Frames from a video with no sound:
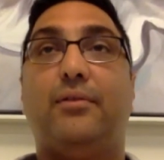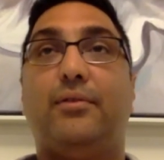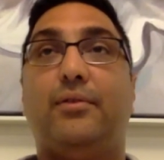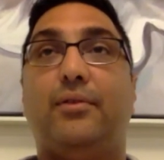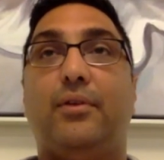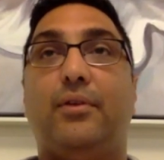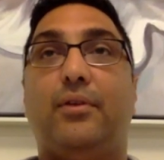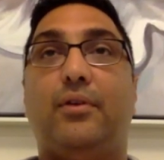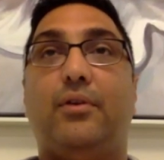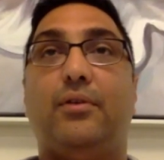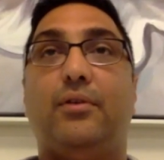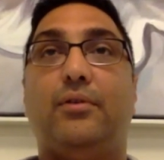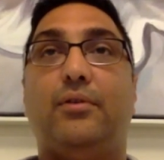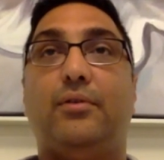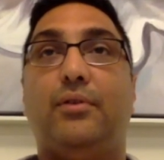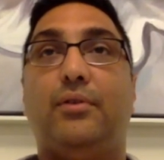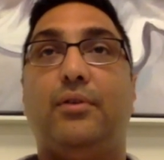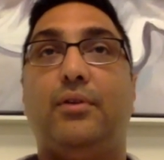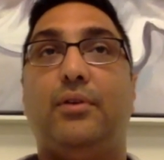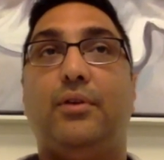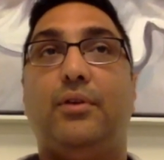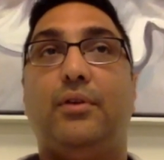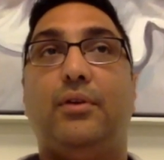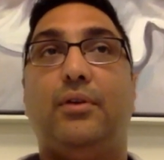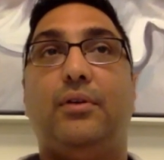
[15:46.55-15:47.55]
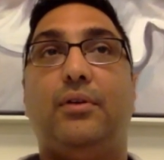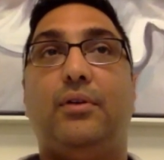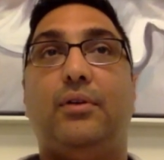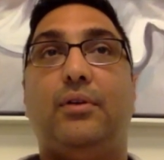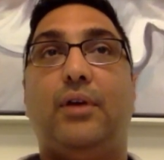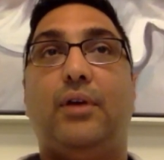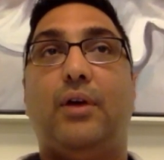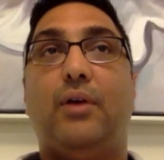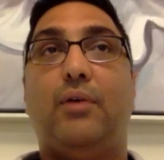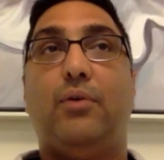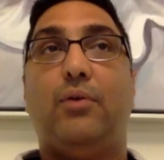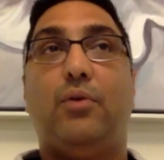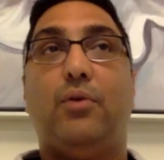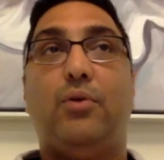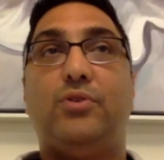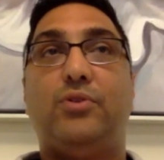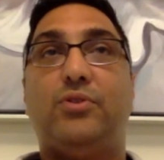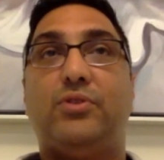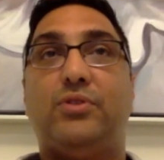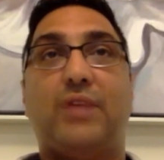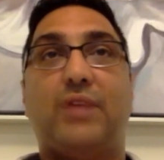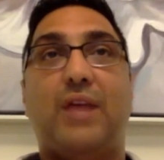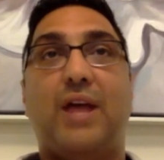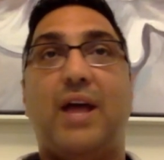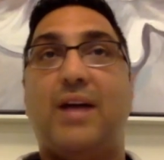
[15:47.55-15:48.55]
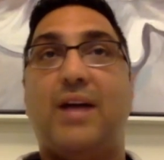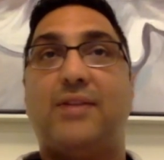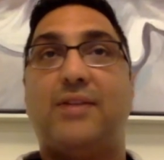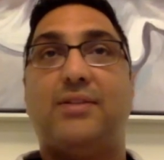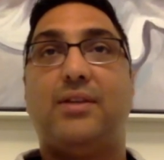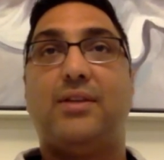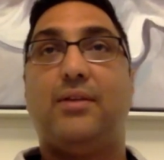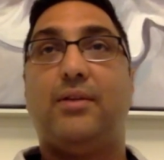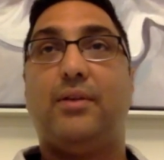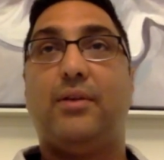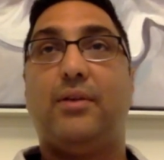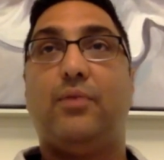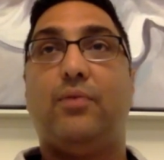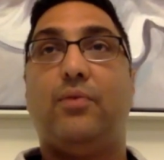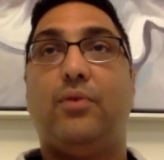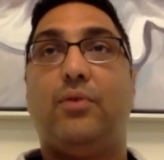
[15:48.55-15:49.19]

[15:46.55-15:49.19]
You know, I would always just ask that, like,